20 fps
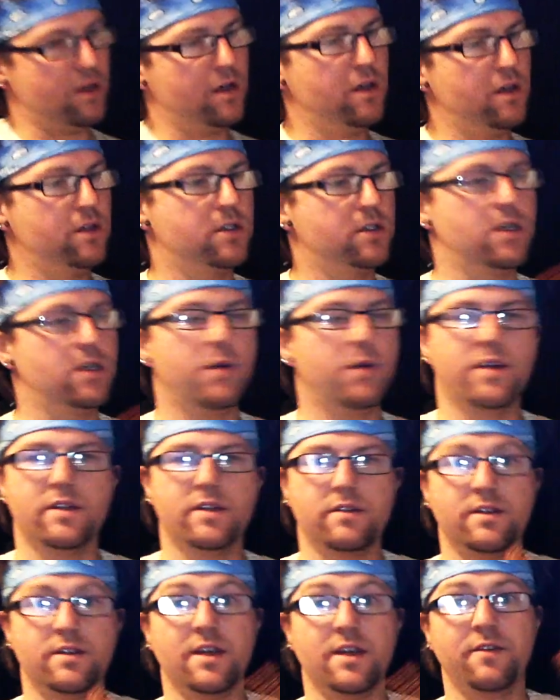so
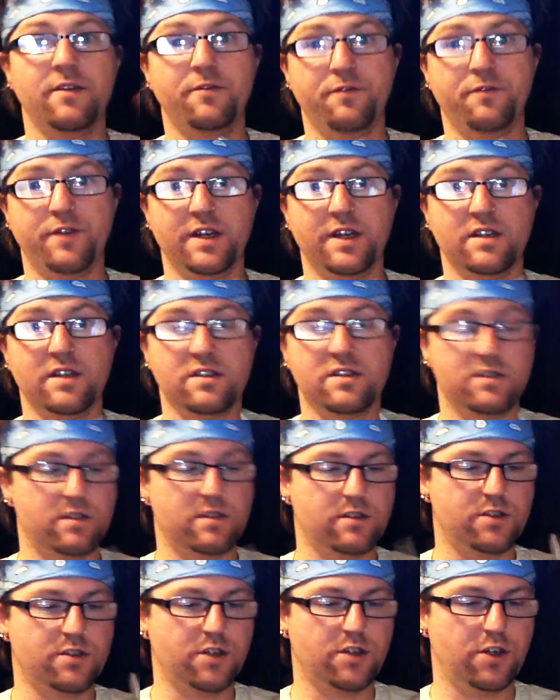it fits
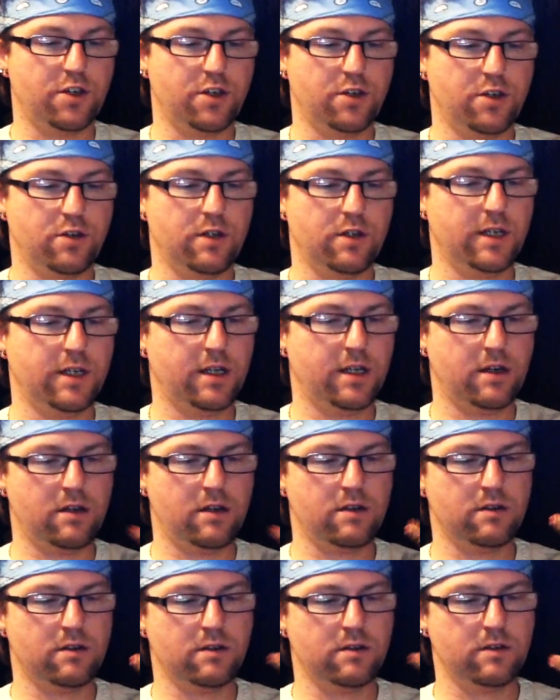securely
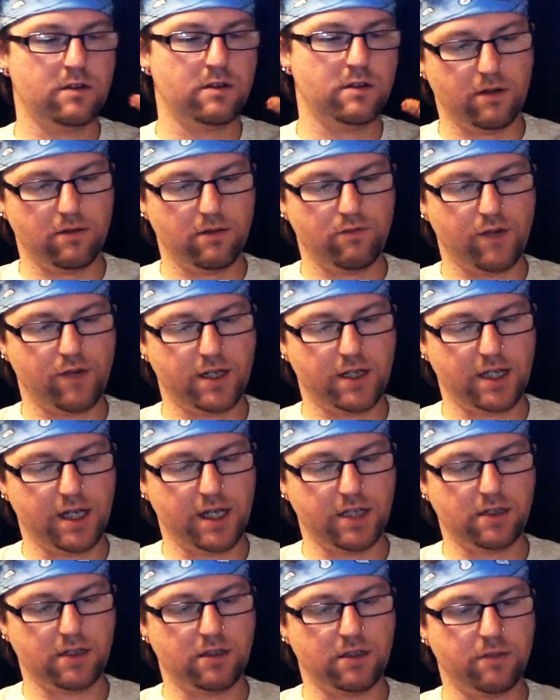on
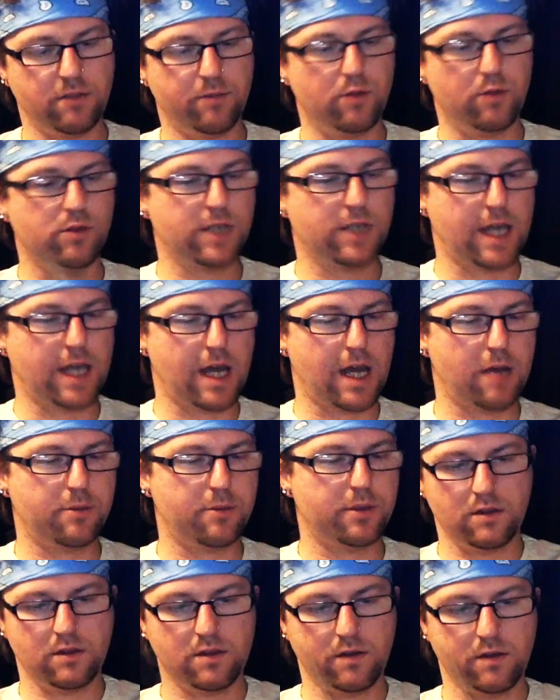redhead, on the bald cap,
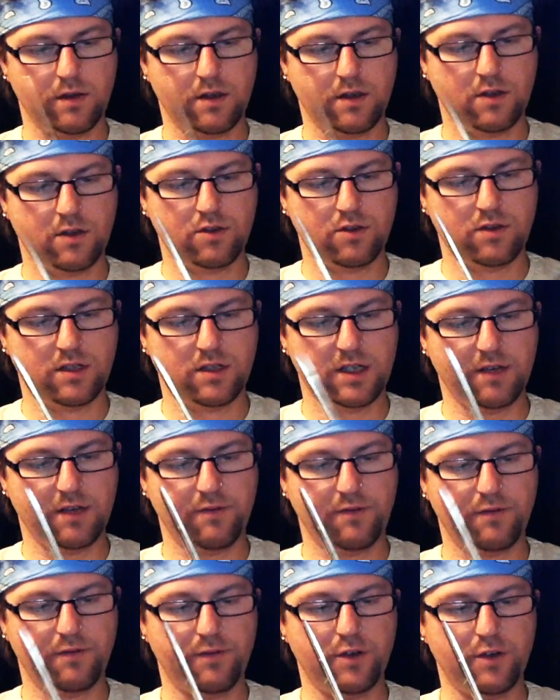so it can just sit
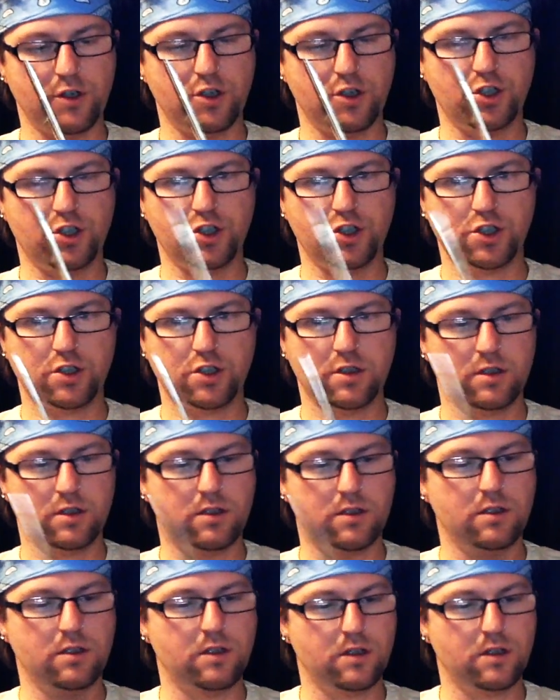flush
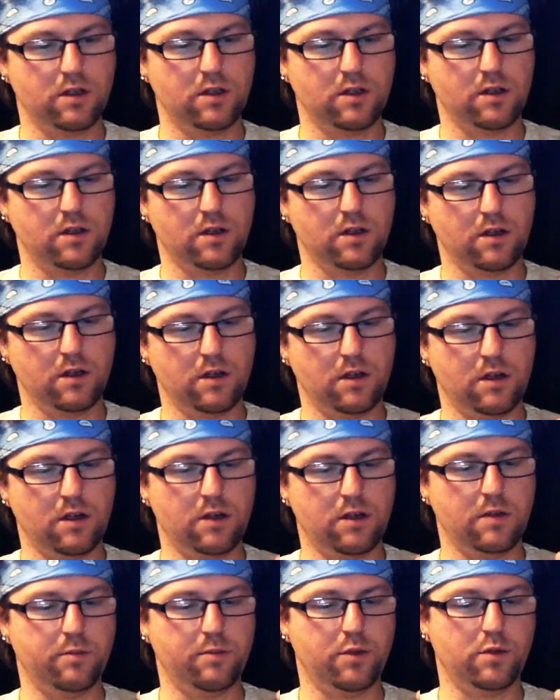on
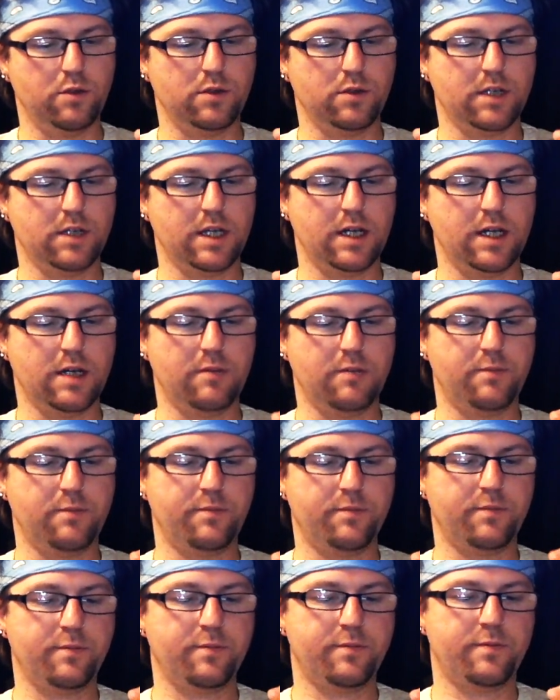the bald cap.
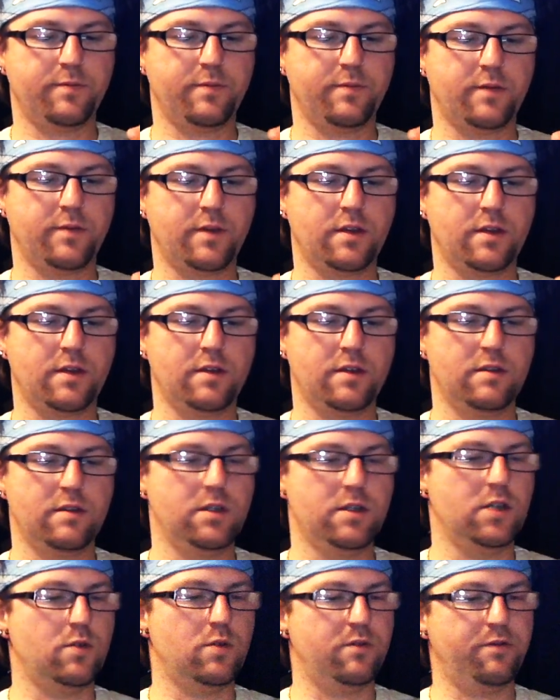
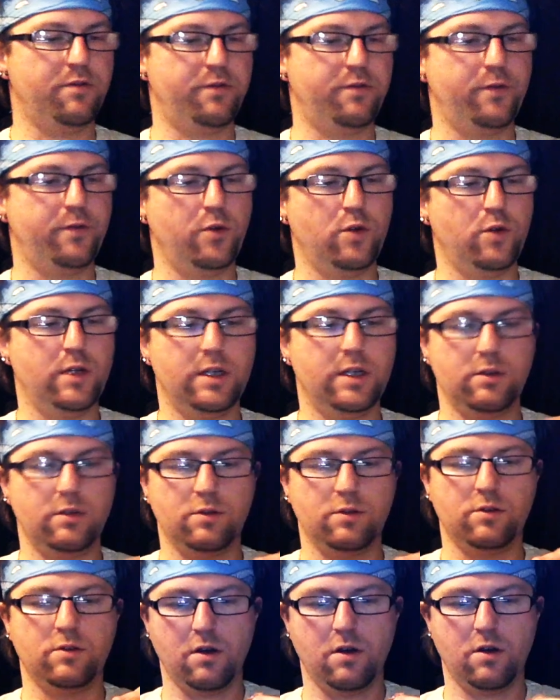Just want 4 little
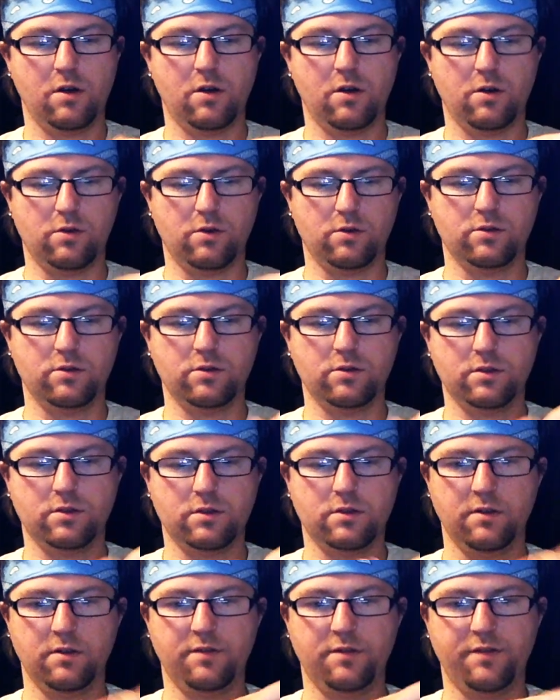
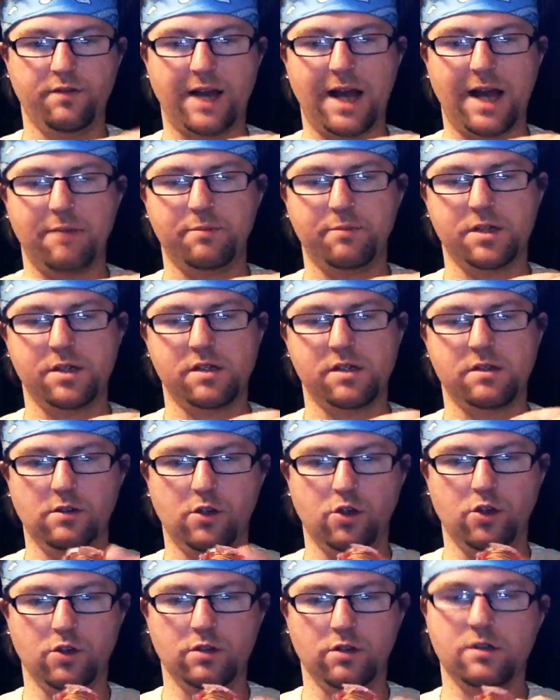holes, flaps,
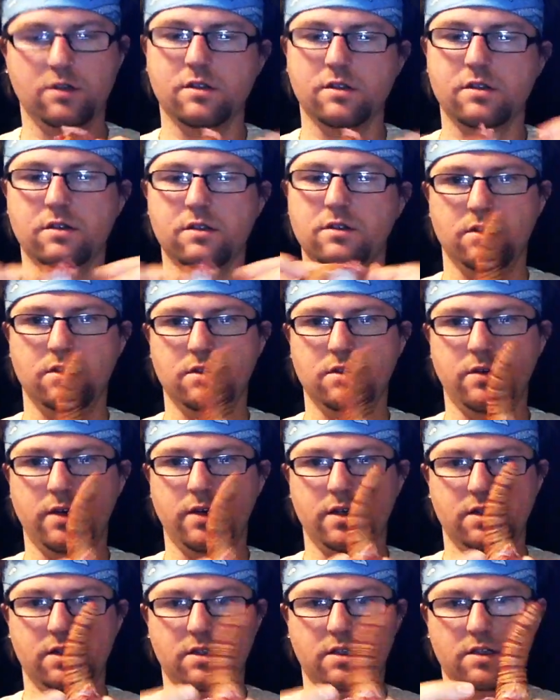cuts, so
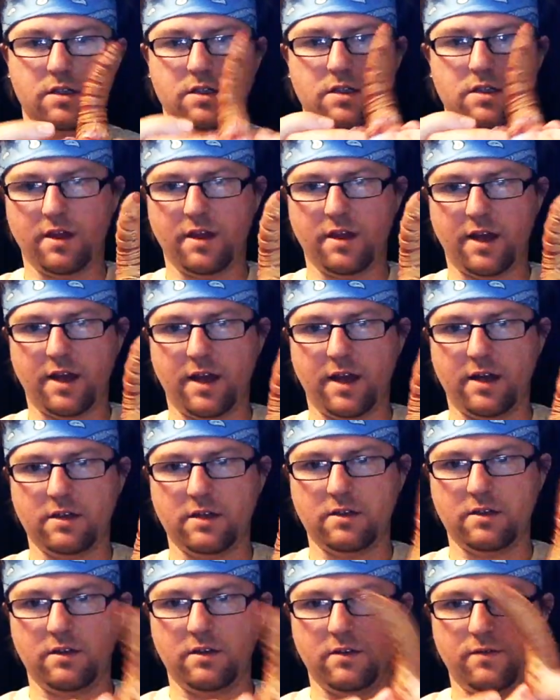it's that,
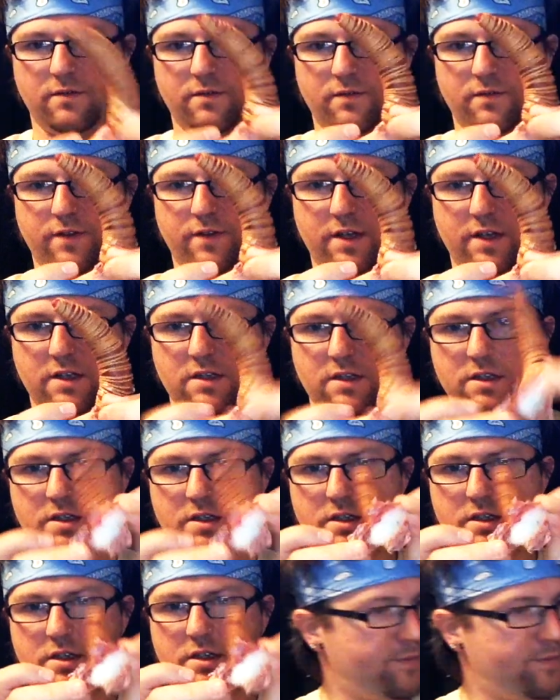it fits,